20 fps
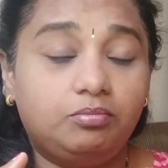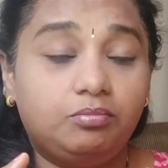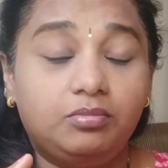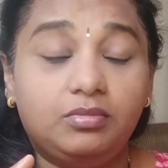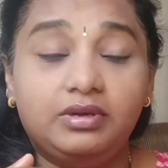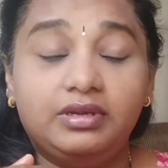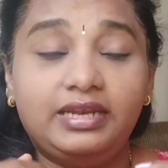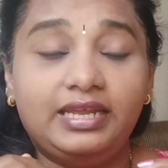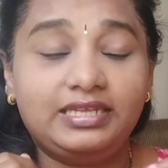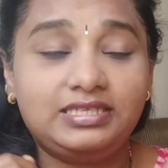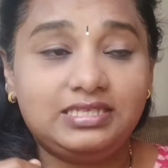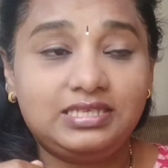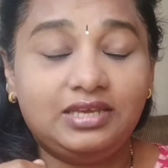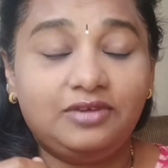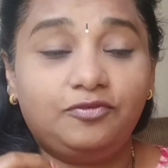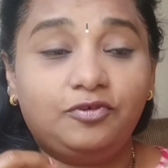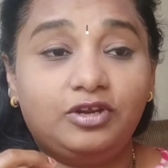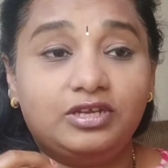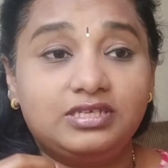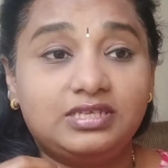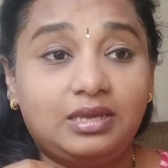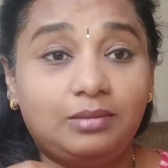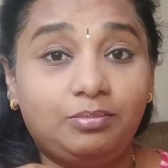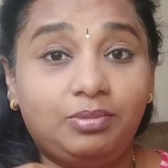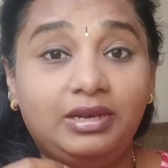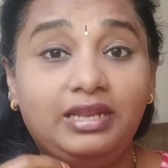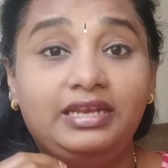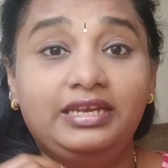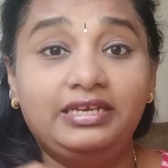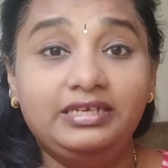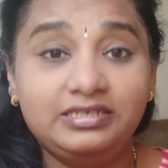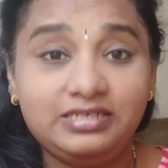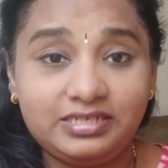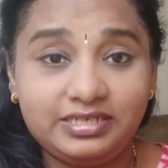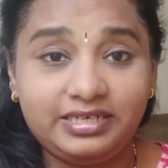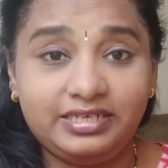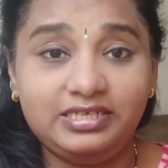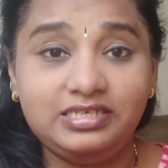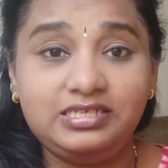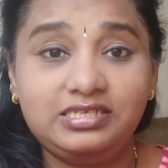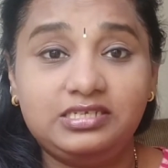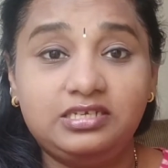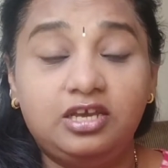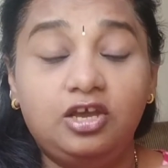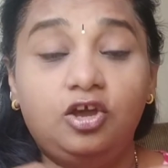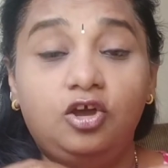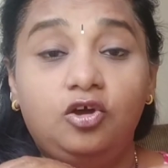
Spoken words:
let's say for example, an interest